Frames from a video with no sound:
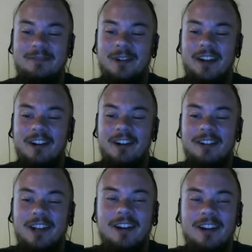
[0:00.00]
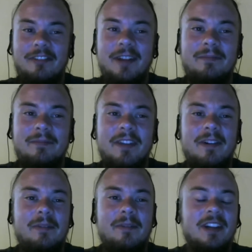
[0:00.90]
whenever. I don't care if I'm
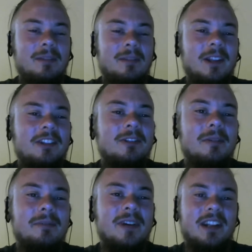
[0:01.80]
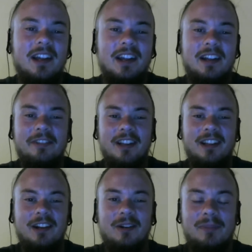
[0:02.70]
available. I'll do them. But like I feel
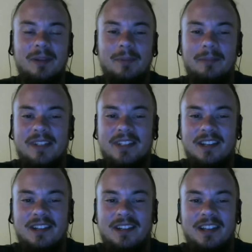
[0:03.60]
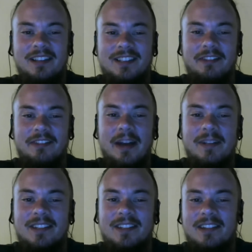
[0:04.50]
like people are busy and stuff
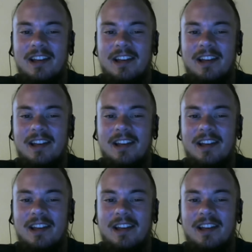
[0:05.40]
happens.